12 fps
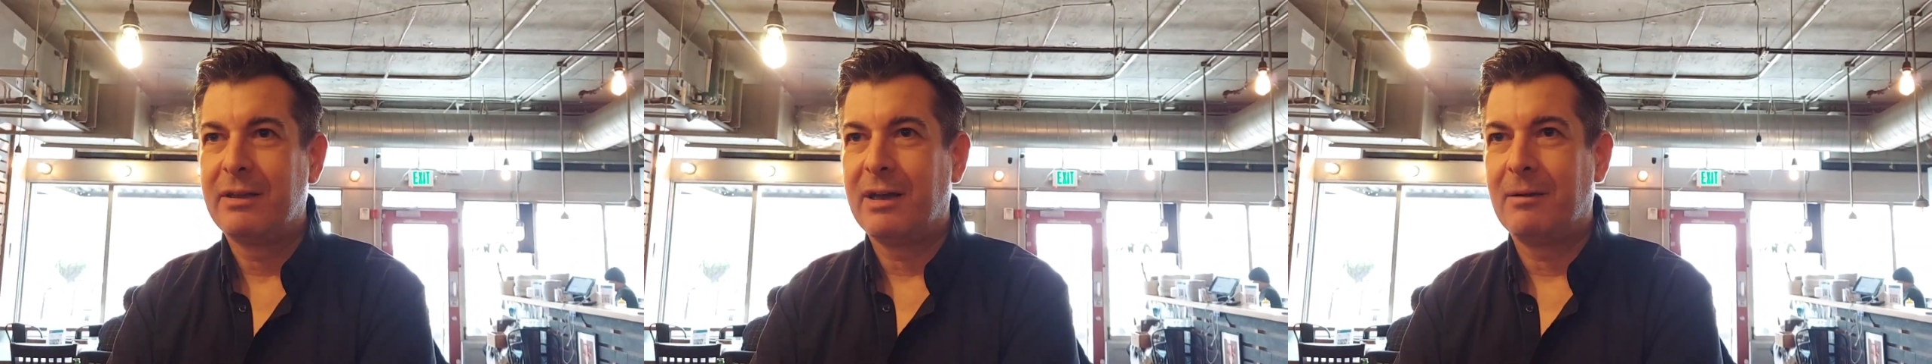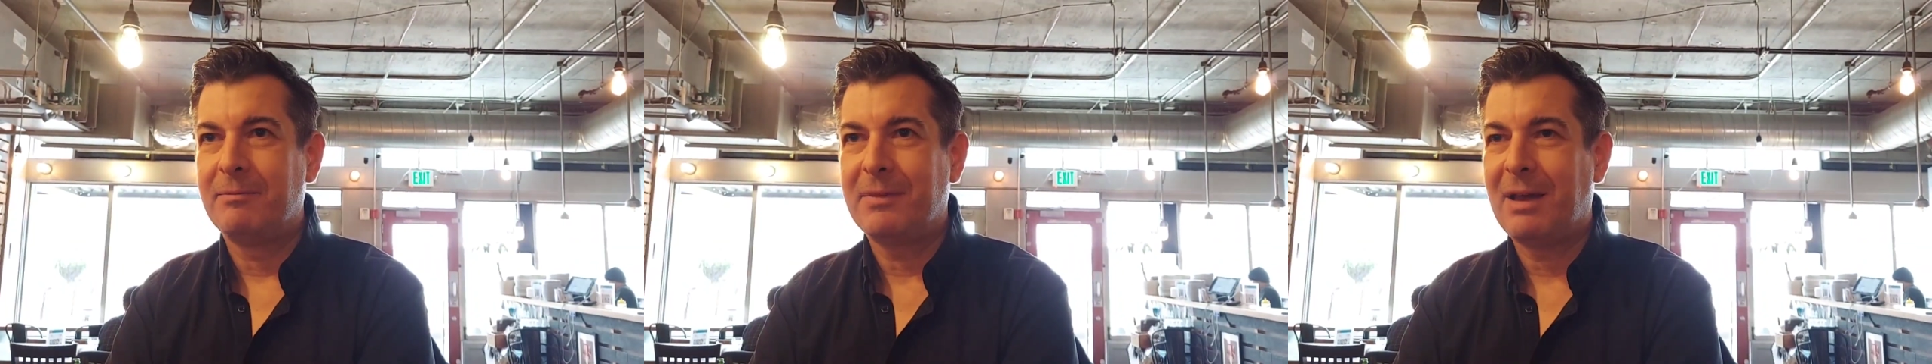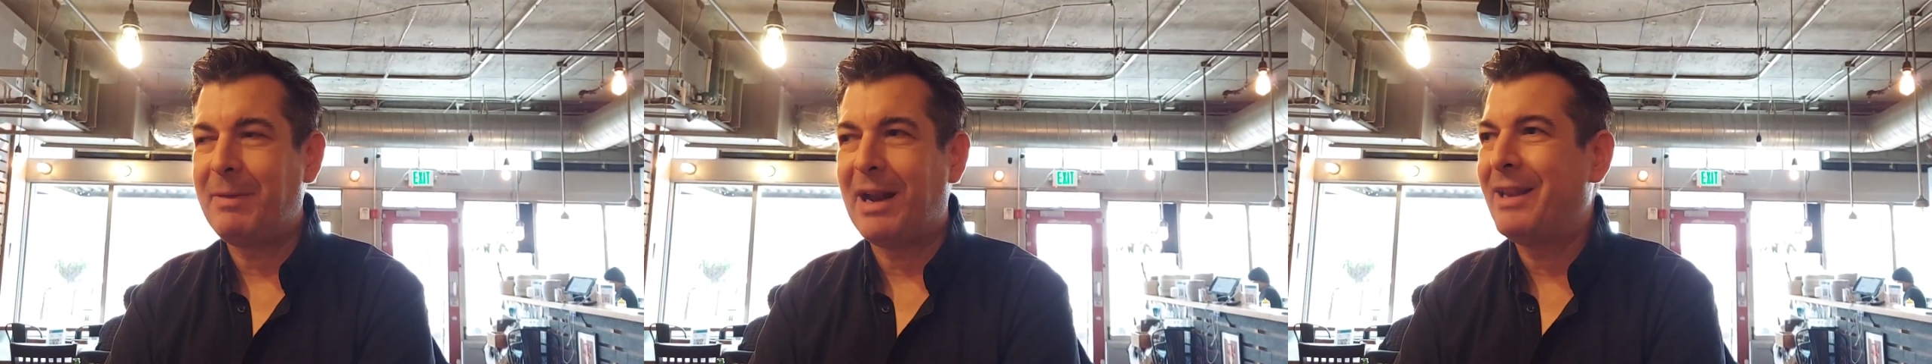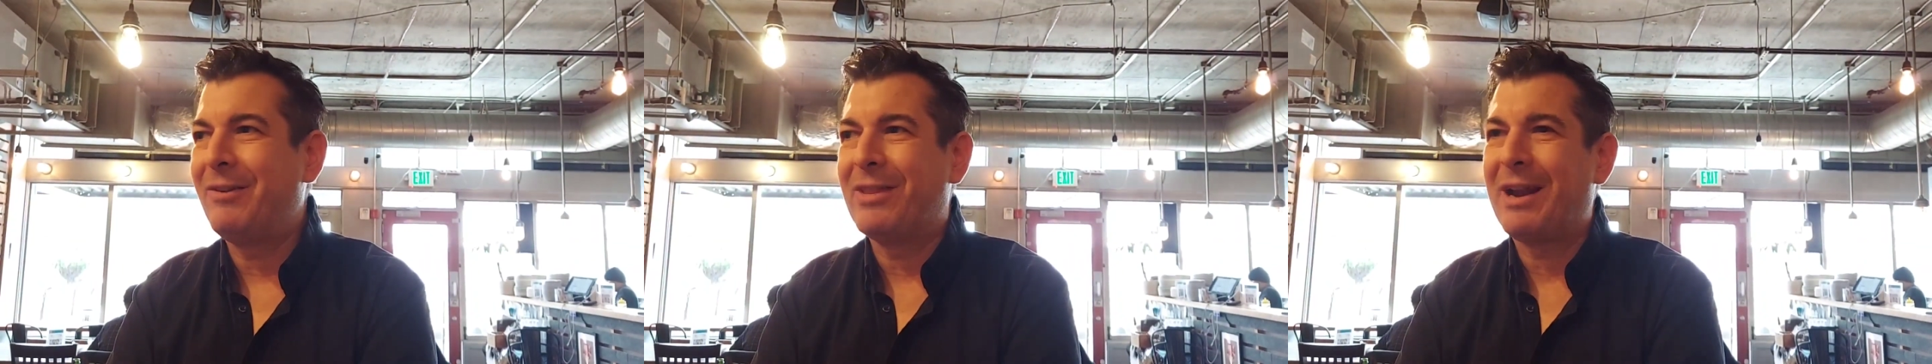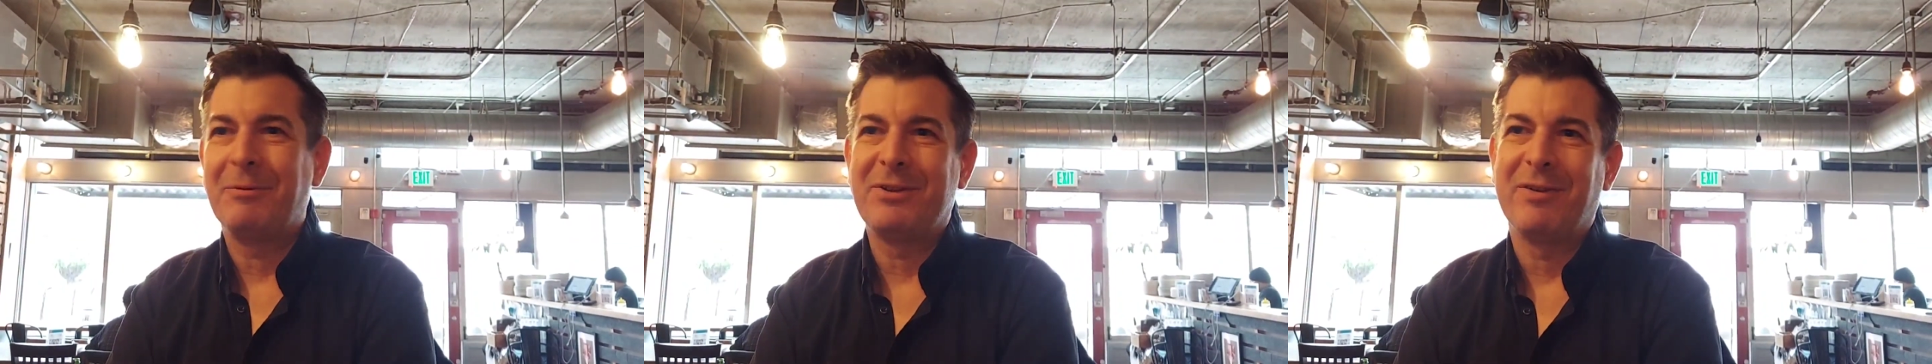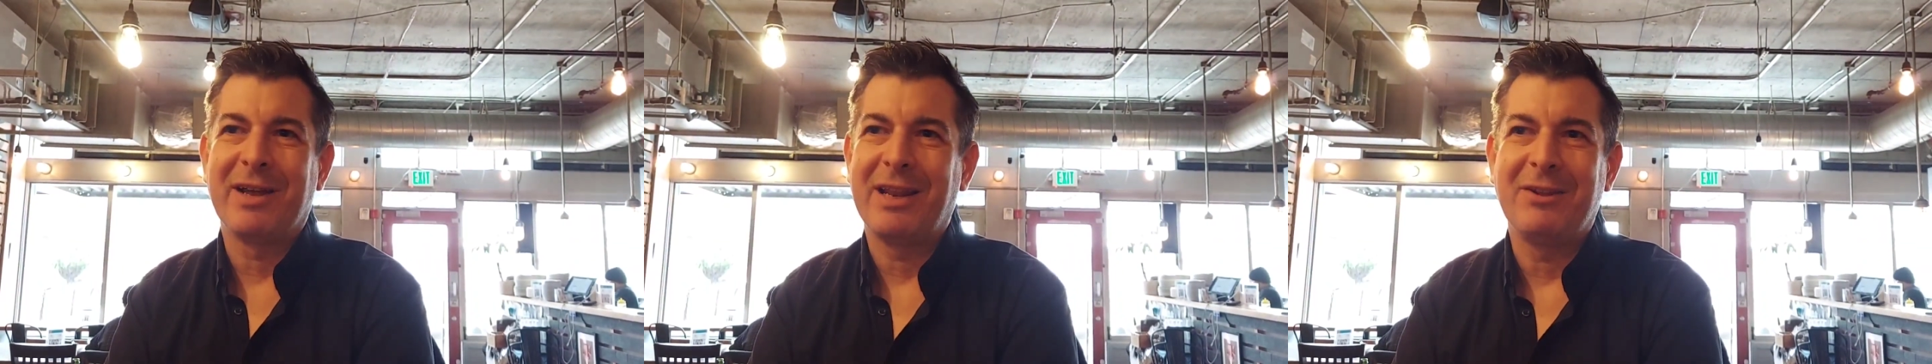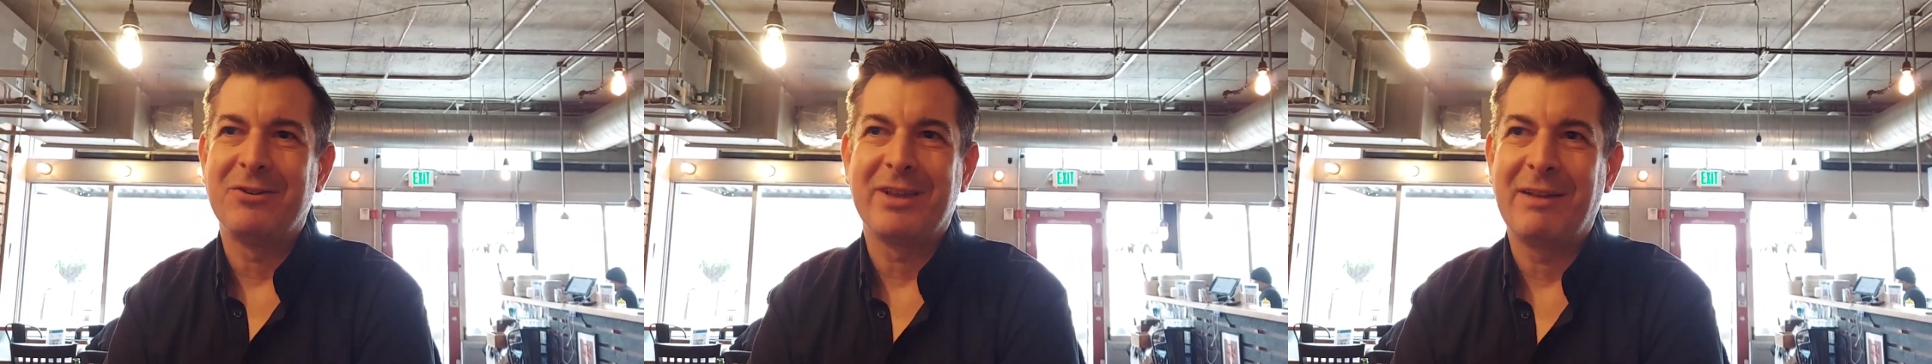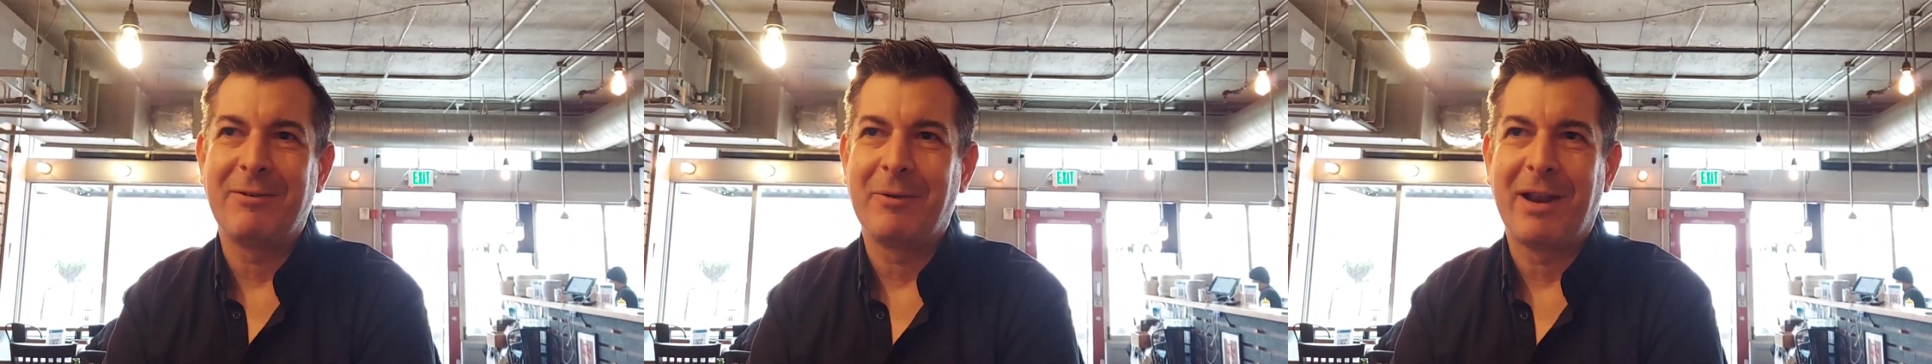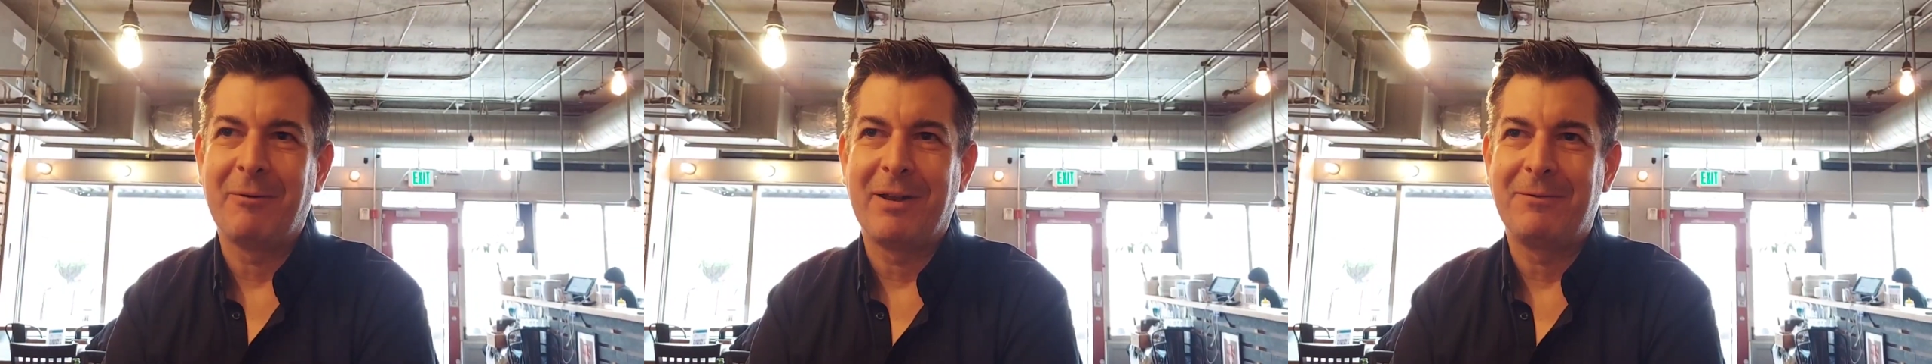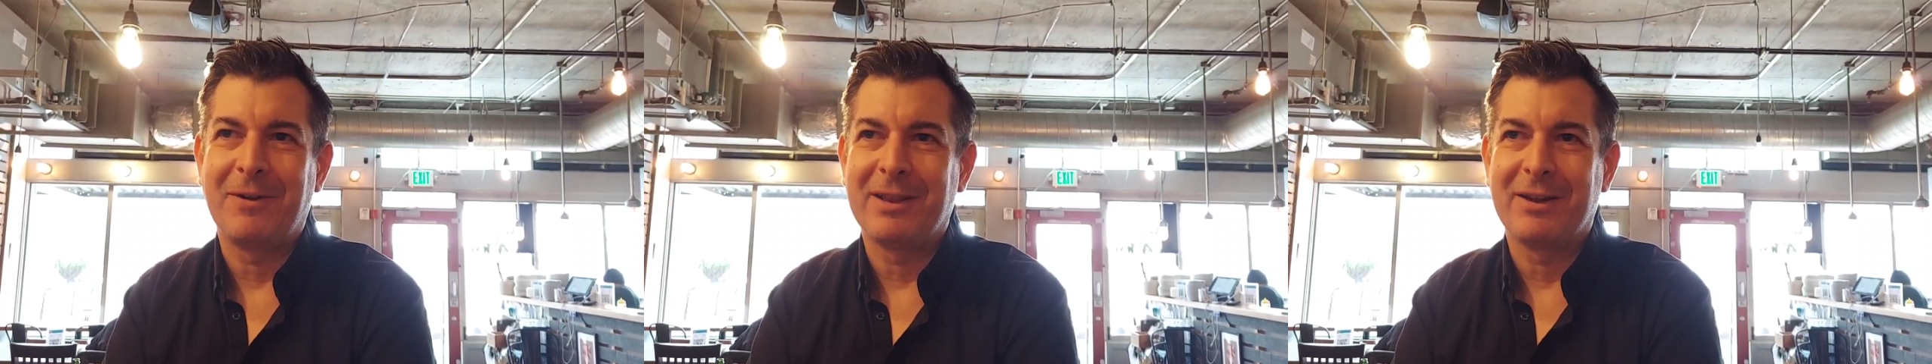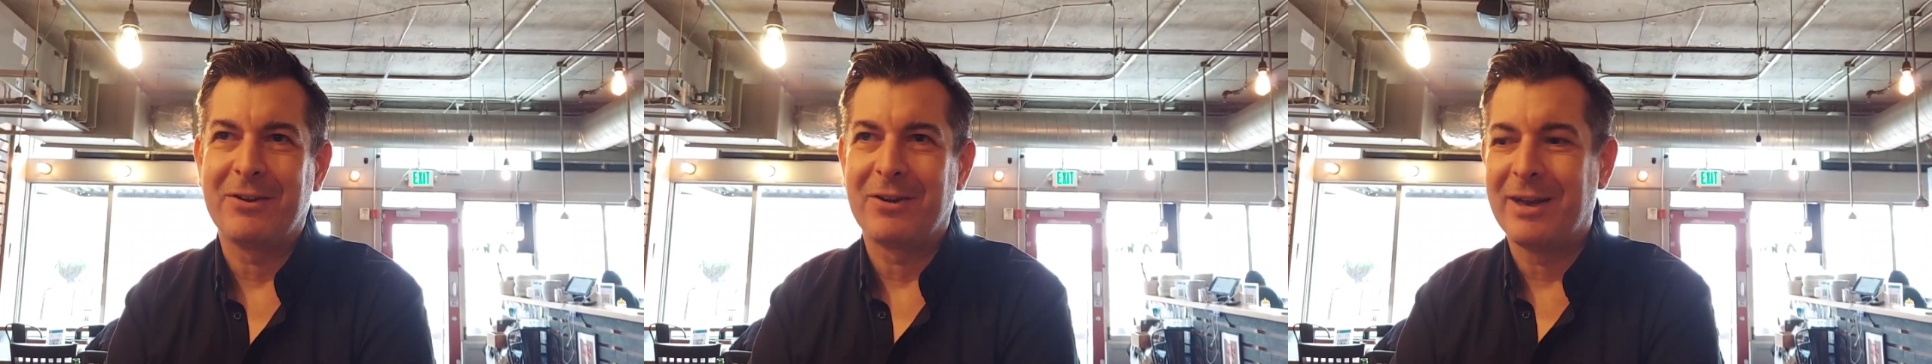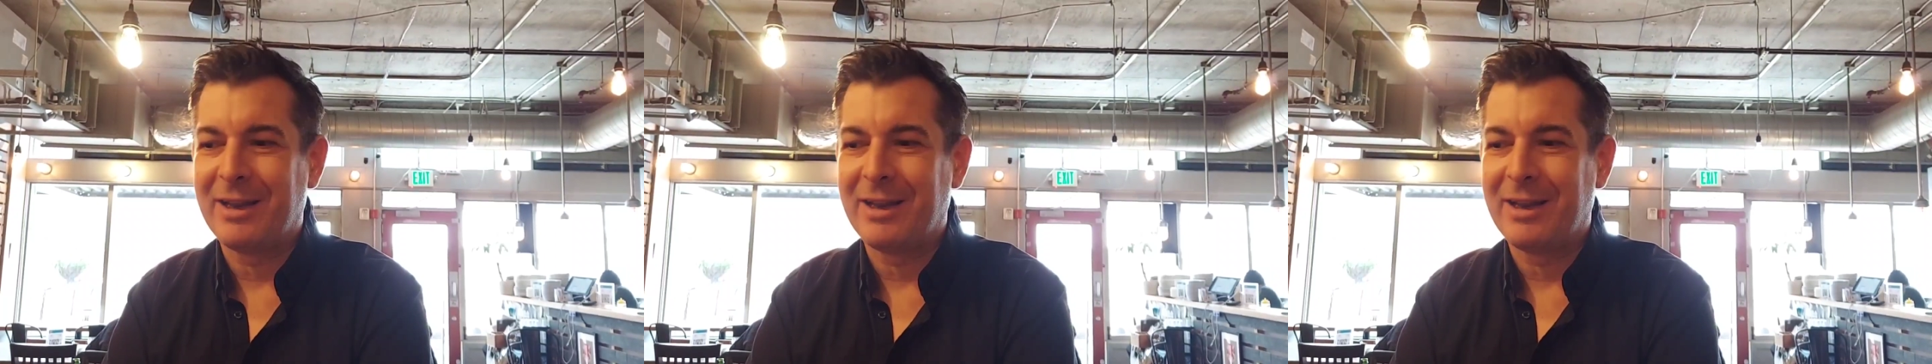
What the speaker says: I mean, I knew that I was never going to use that even when I went for the degree.